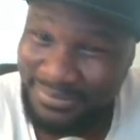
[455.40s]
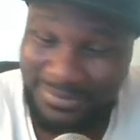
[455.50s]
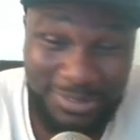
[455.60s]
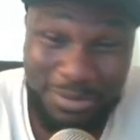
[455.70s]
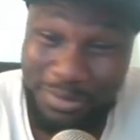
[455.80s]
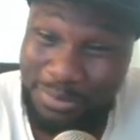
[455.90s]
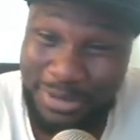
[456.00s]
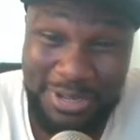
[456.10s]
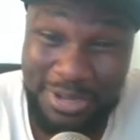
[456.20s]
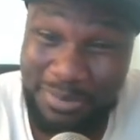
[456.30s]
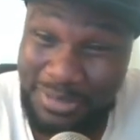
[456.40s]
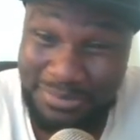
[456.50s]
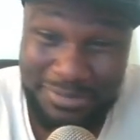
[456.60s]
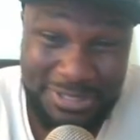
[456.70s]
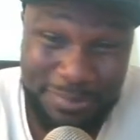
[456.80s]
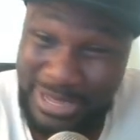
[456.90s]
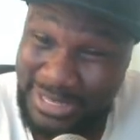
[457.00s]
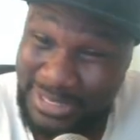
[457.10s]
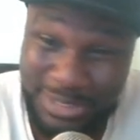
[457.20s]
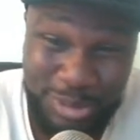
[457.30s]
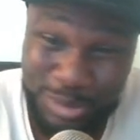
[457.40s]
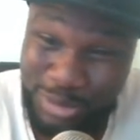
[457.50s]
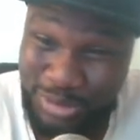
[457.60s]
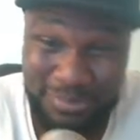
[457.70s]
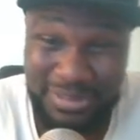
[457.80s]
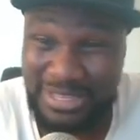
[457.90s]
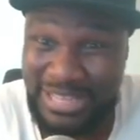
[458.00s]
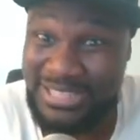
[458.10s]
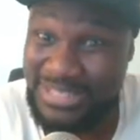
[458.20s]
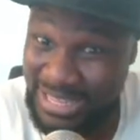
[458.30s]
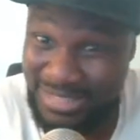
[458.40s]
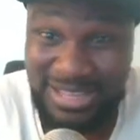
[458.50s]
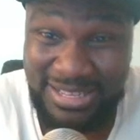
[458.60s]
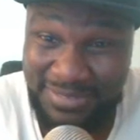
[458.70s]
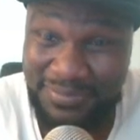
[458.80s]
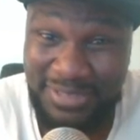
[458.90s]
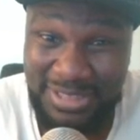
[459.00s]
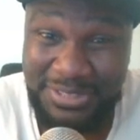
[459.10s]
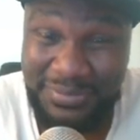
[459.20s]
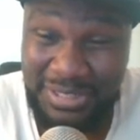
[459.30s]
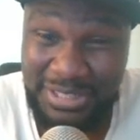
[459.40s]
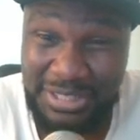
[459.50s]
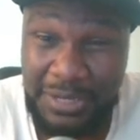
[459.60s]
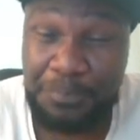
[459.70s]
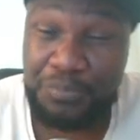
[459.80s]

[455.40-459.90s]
You're gonna break up because respect is huge over there. That's that that's a village village.